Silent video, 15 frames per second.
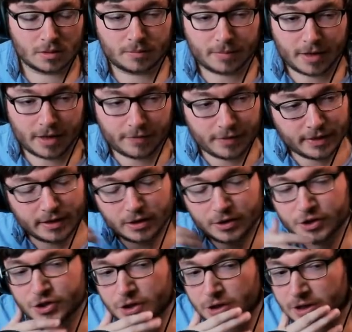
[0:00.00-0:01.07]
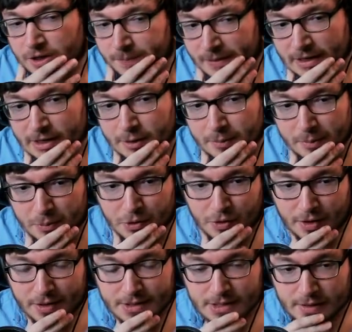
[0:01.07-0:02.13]
But yeah, I think the Lucian could have been a little bit more
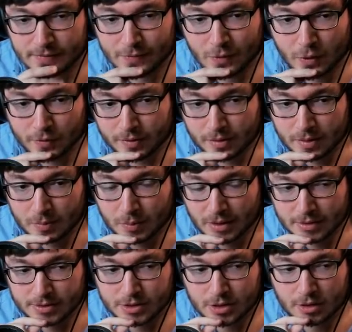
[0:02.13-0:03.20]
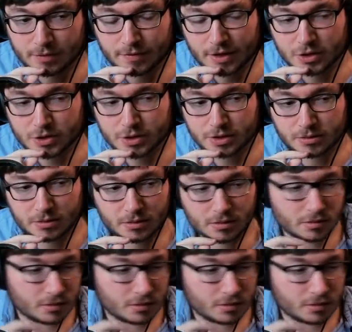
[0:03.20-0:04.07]
aggressive on when the Taric flashed in